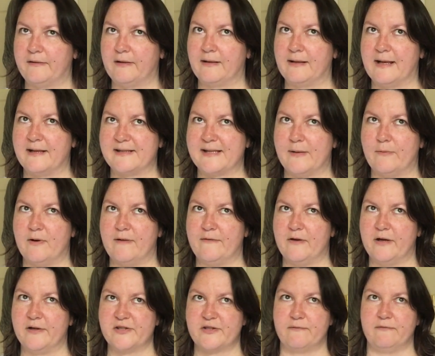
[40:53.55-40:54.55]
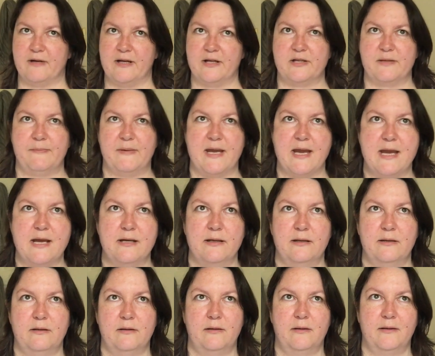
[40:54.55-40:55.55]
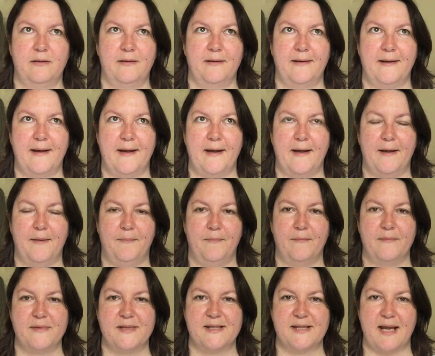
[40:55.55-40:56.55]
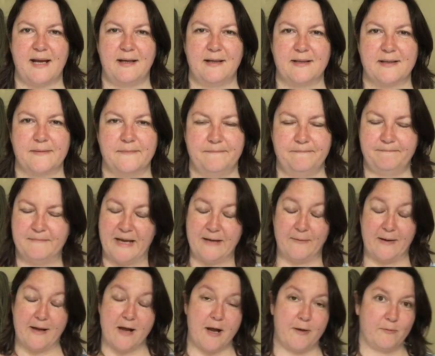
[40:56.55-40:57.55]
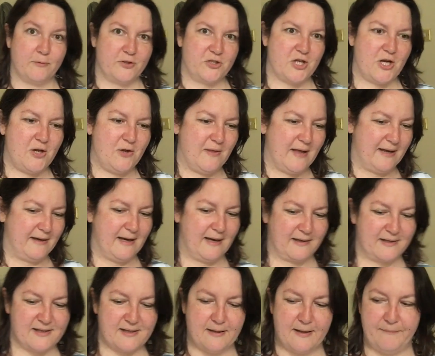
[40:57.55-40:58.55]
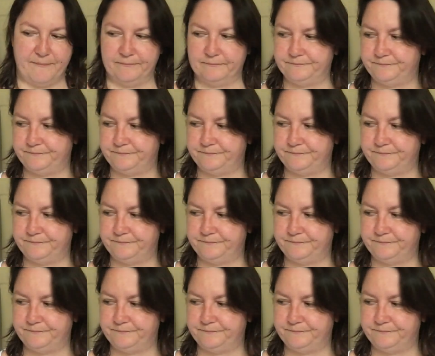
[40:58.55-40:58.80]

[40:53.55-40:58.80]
that's how I've asked for it to be sent. Anyway, I will show you that next time.